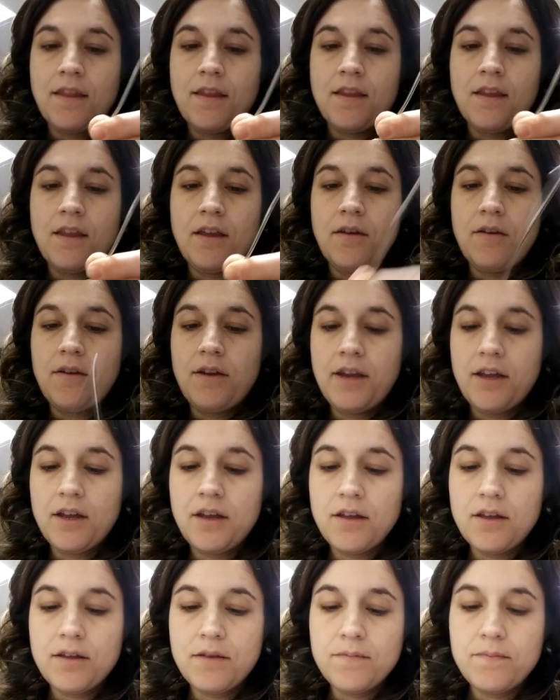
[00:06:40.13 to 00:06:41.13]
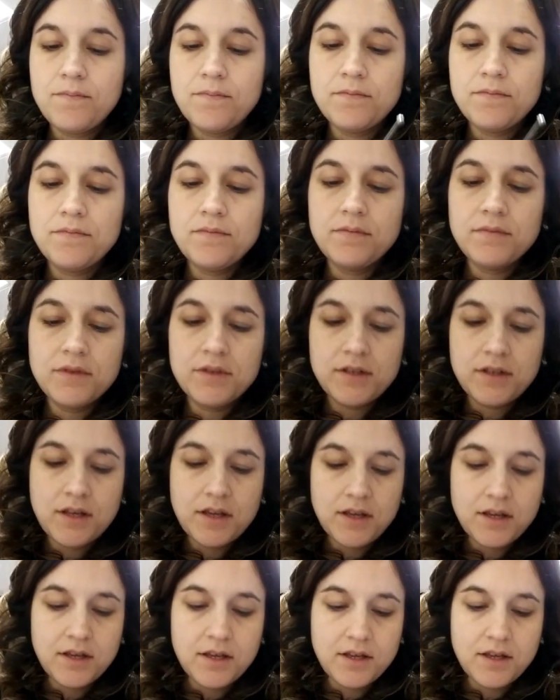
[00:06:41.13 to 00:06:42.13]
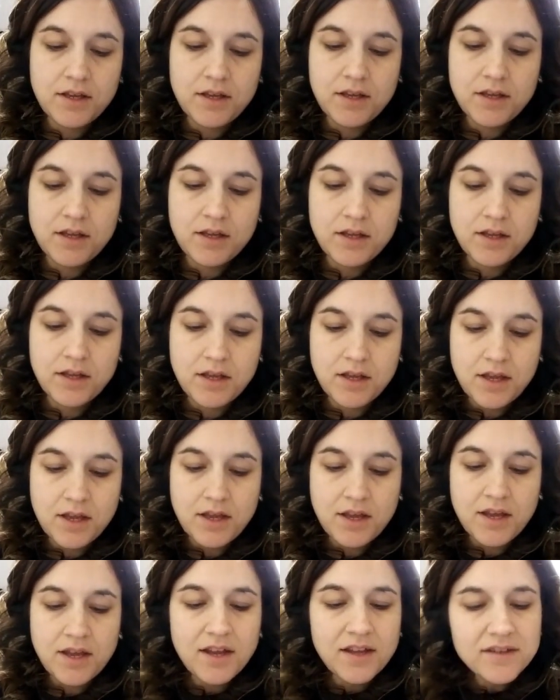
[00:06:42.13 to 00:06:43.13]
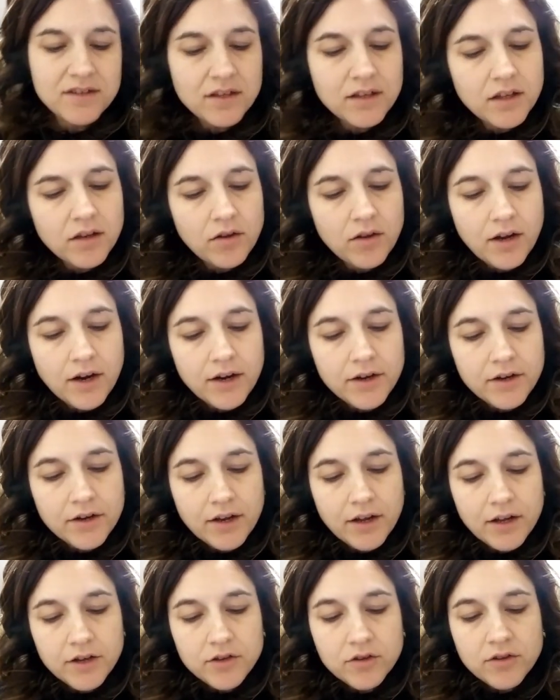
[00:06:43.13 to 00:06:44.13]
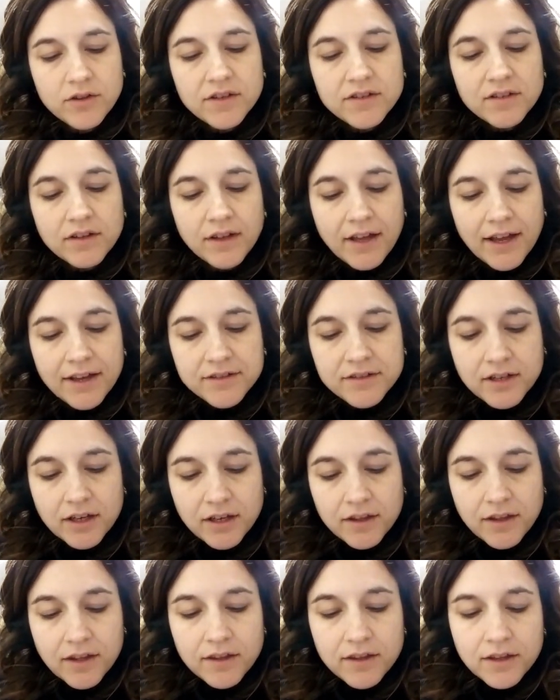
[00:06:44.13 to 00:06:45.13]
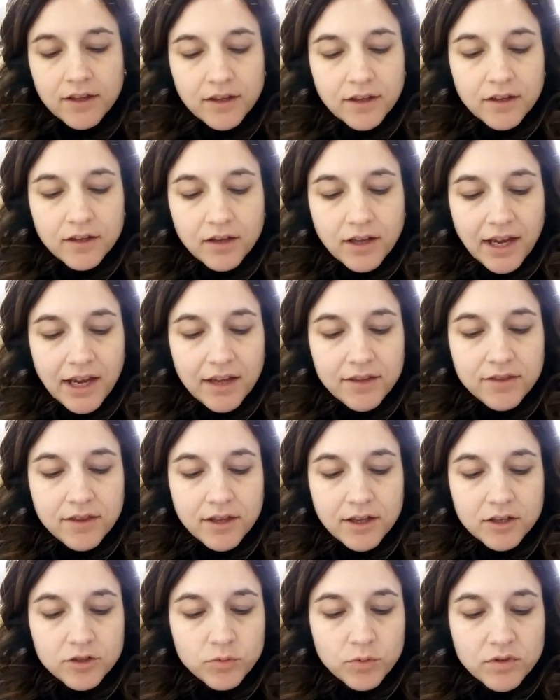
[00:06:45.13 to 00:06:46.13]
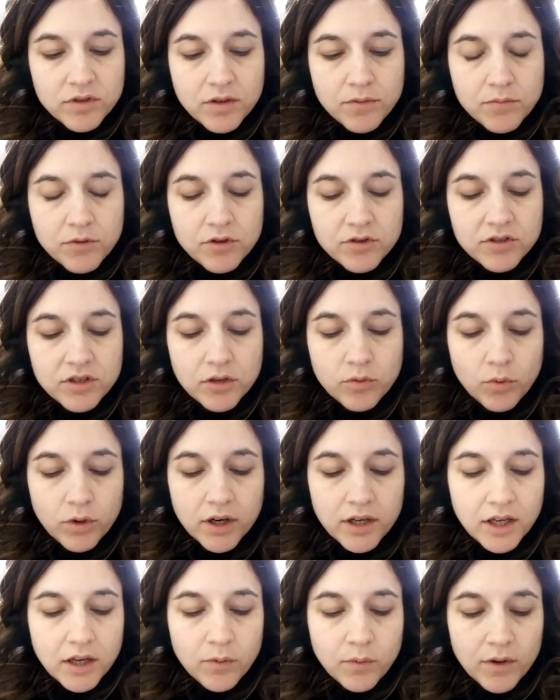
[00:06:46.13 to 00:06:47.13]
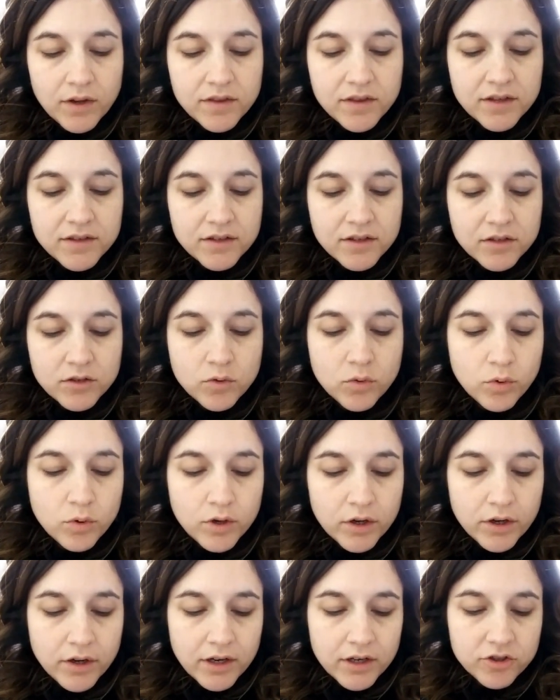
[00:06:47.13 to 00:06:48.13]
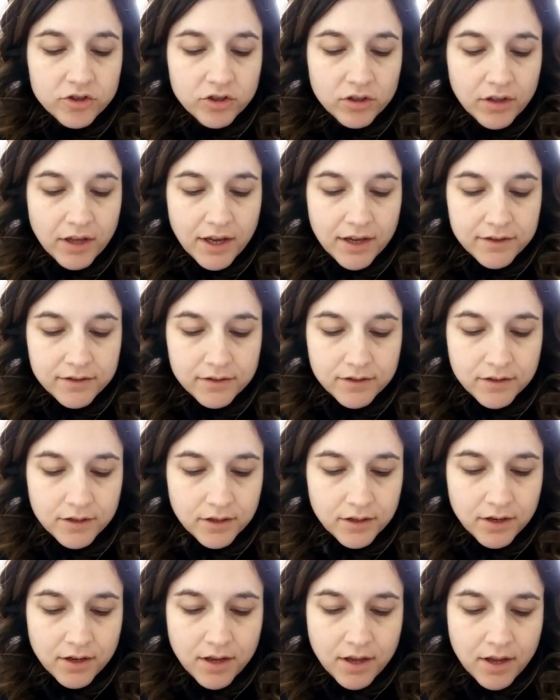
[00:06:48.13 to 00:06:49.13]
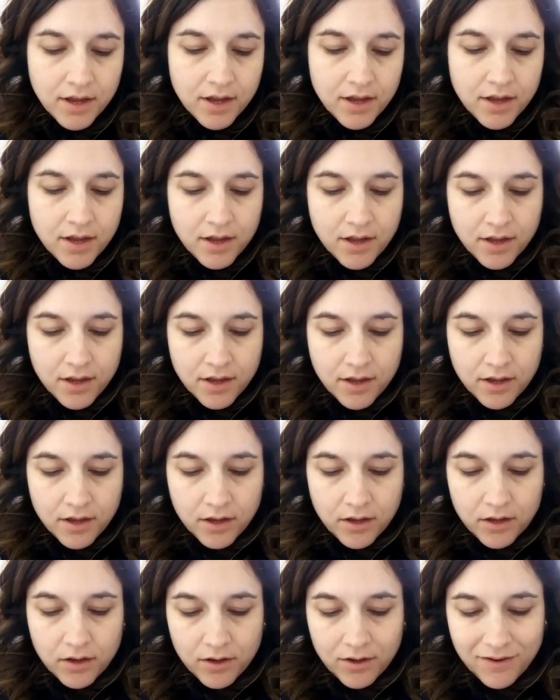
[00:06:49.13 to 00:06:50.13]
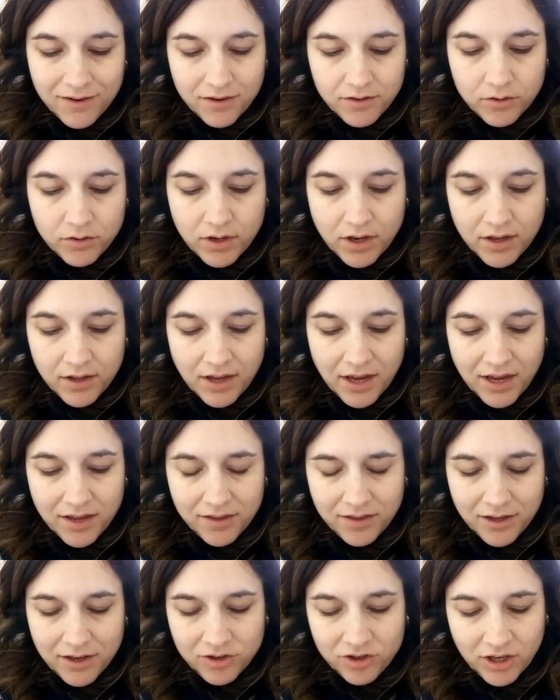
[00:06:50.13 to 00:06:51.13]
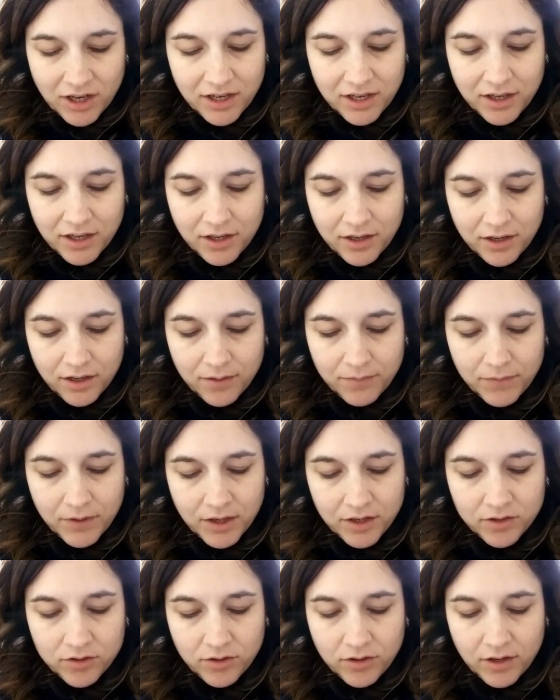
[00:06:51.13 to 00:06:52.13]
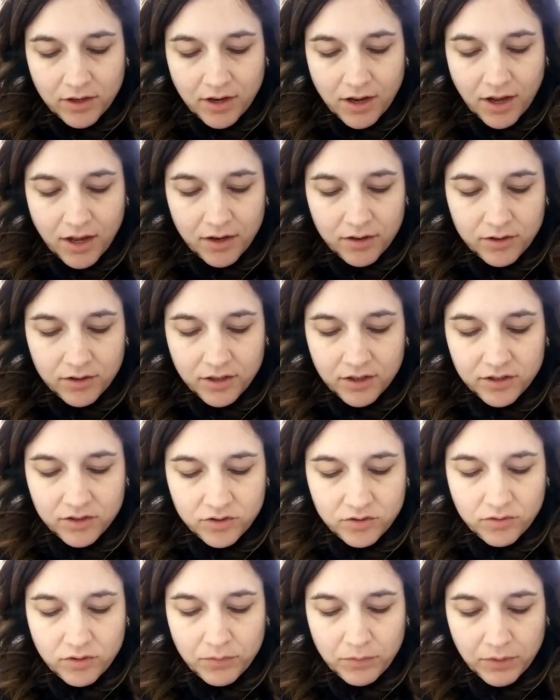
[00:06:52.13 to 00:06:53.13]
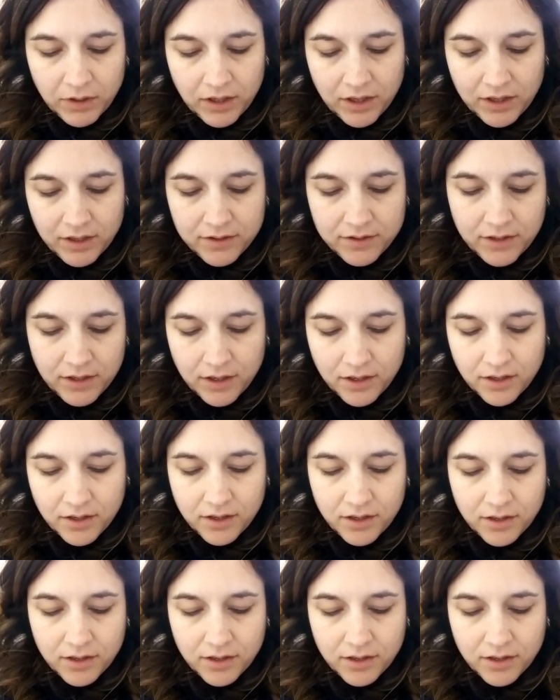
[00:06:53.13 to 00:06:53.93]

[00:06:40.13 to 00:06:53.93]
Here he comes. It's a little harder to undo this elastic than the 1/8 inch, which I'm used to working with. This is 1/4 inch elastic. 1/8 inch I can undo the knot extremely easy.